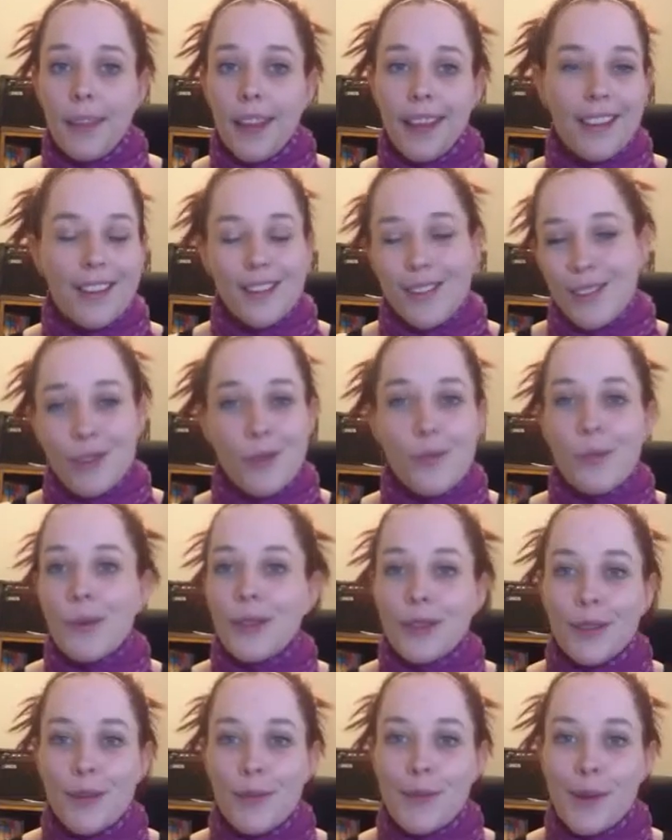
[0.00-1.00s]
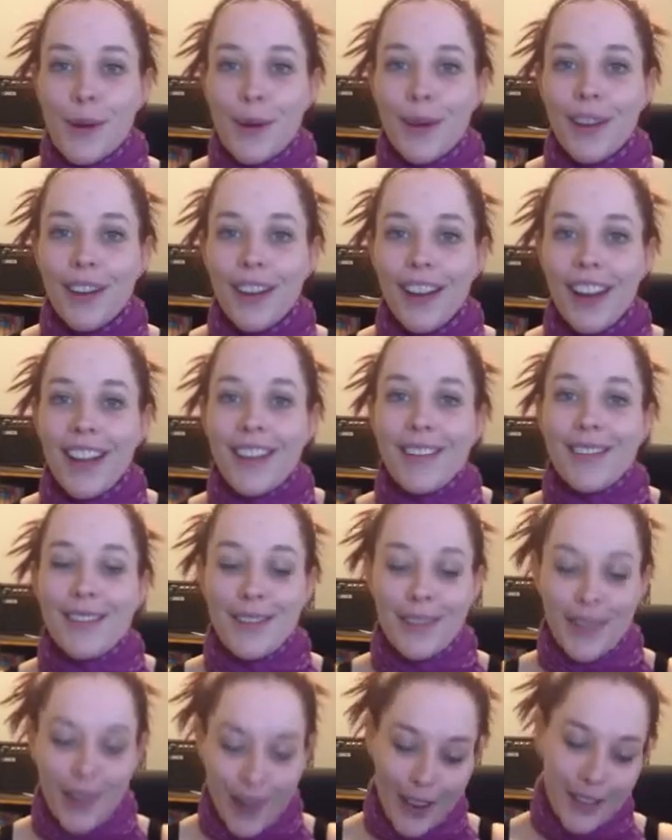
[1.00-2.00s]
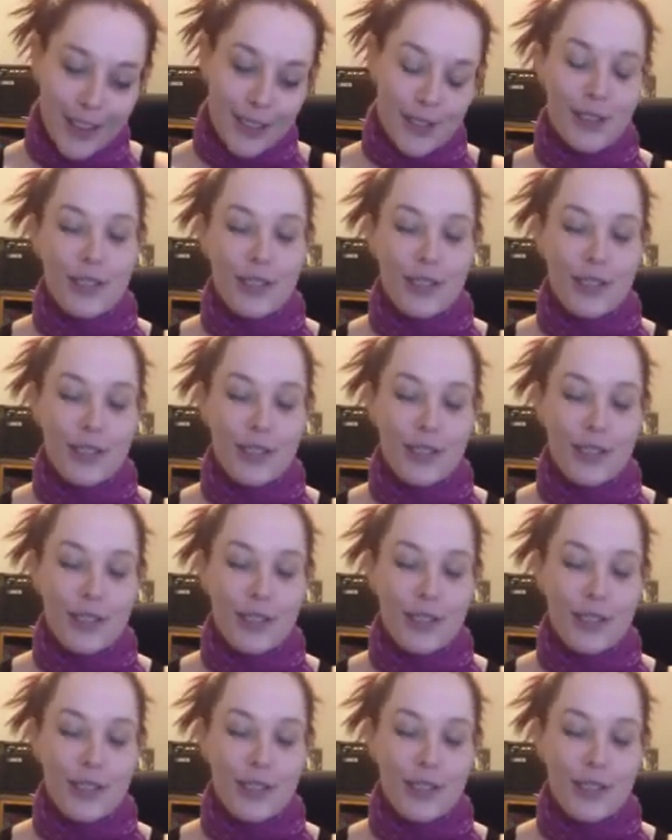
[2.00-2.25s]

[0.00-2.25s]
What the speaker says: It's super simple. It's not